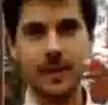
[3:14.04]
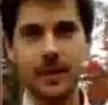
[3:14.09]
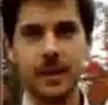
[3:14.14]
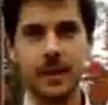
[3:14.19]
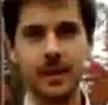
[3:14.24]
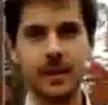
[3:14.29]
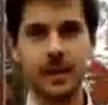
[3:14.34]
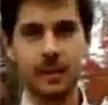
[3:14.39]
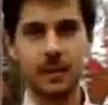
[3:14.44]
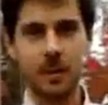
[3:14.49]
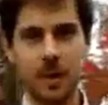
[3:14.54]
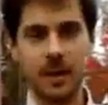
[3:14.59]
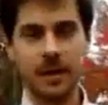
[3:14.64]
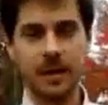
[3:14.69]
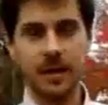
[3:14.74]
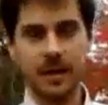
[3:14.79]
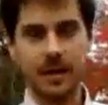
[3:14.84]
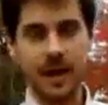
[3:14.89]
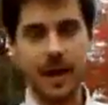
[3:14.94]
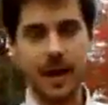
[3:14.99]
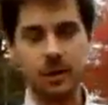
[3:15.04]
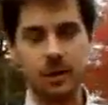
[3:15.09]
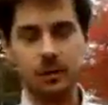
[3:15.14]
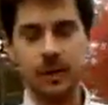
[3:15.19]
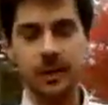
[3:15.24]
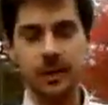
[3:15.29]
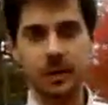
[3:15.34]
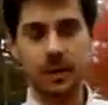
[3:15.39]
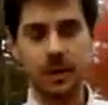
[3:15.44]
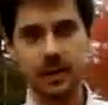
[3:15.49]
Services, and we're a
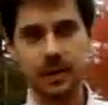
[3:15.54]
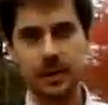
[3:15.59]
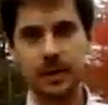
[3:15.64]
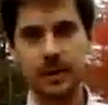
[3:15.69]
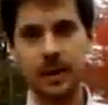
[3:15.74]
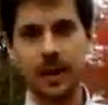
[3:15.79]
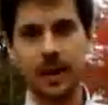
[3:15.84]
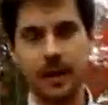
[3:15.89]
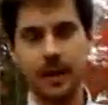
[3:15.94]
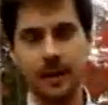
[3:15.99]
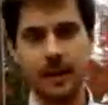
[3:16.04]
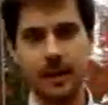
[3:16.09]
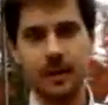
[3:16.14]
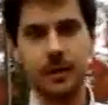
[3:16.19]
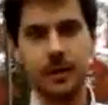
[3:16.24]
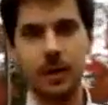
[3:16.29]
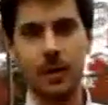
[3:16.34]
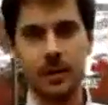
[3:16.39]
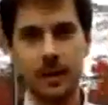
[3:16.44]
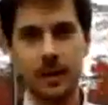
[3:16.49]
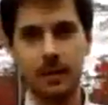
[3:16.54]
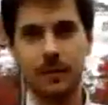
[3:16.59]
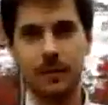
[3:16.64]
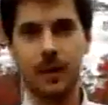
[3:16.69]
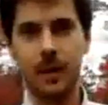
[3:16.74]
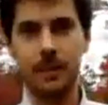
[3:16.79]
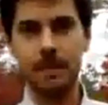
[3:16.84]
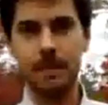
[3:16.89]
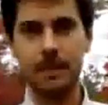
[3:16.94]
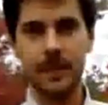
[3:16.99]
natural resource
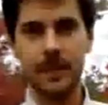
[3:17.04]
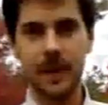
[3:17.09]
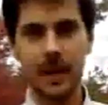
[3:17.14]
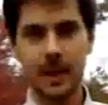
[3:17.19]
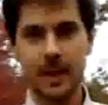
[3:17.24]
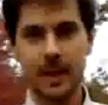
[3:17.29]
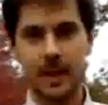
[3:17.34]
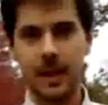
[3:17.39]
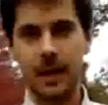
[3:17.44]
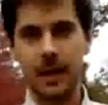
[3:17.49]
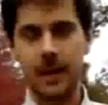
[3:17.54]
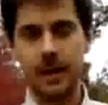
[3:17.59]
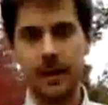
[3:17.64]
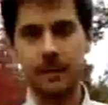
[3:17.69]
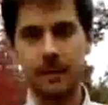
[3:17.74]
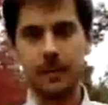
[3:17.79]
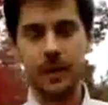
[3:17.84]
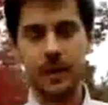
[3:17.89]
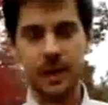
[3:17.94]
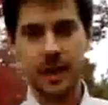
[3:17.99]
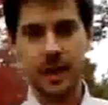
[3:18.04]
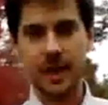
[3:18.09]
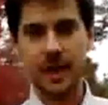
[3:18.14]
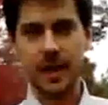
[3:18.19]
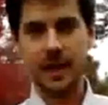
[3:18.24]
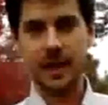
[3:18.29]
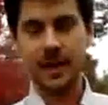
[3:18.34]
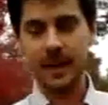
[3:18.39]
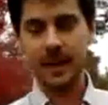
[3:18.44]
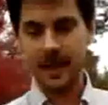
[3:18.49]
consulting firm in
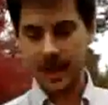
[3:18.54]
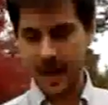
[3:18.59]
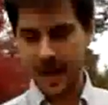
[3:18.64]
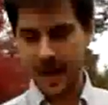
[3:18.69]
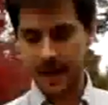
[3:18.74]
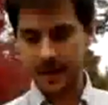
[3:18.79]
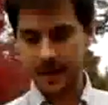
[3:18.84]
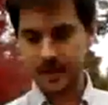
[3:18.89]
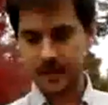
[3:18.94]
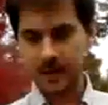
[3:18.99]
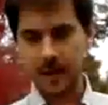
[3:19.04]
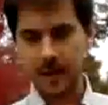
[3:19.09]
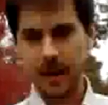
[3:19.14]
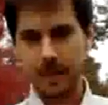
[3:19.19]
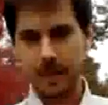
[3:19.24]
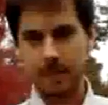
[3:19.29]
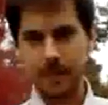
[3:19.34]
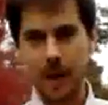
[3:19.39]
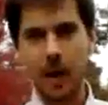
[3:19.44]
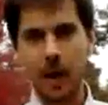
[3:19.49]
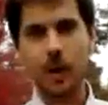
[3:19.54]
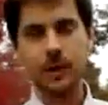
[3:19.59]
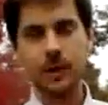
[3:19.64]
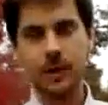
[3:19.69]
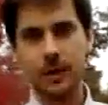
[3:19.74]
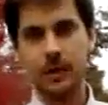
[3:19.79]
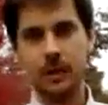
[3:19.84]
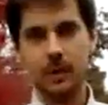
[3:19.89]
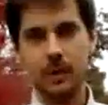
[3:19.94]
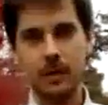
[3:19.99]
Virginia. And I
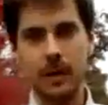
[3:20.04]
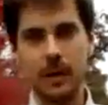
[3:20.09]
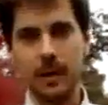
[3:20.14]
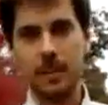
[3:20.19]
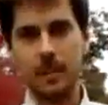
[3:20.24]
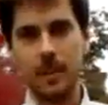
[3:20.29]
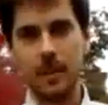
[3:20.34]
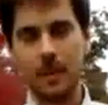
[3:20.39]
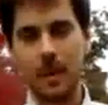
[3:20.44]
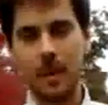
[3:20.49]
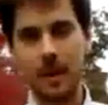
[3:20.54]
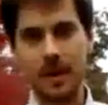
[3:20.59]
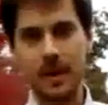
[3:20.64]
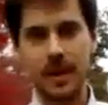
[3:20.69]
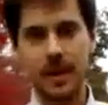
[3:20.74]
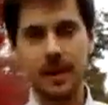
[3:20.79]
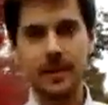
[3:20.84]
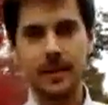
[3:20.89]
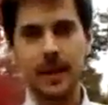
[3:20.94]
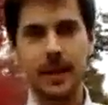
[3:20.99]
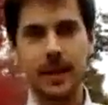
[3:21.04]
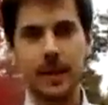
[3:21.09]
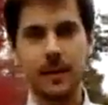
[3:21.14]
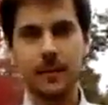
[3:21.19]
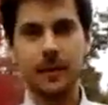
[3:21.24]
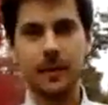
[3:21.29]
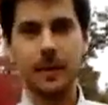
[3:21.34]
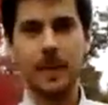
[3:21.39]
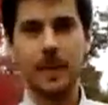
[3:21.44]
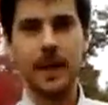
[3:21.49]
also am a part of the
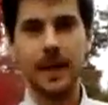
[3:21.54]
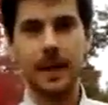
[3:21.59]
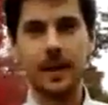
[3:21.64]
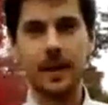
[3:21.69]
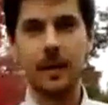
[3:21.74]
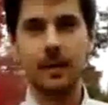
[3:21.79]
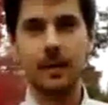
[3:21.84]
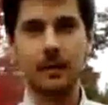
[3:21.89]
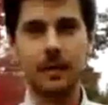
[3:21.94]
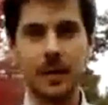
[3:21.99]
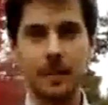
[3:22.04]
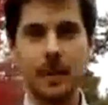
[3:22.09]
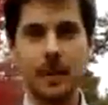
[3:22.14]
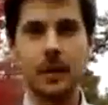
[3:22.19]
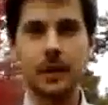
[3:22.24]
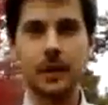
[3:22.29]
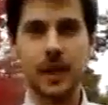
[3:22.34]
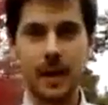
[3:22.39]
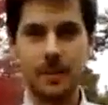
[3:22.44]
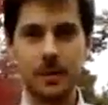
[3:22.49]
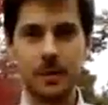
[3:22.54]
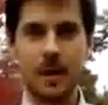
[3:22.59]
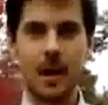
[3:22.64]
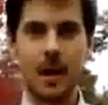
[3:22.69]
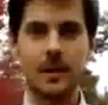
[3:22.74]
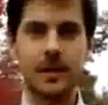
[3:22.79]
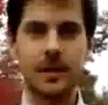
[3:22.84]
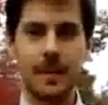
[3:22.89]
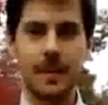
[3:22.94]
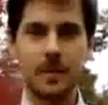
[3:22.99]
executive committee of the Middle
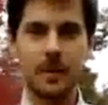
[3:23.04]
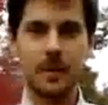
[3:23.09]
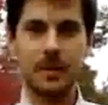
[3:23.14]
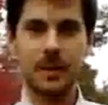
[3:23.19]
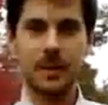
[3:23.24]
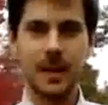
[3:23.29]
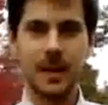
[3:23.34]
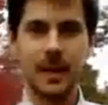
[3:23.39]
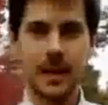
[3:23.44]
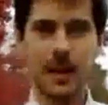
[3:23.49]
James Roundtable.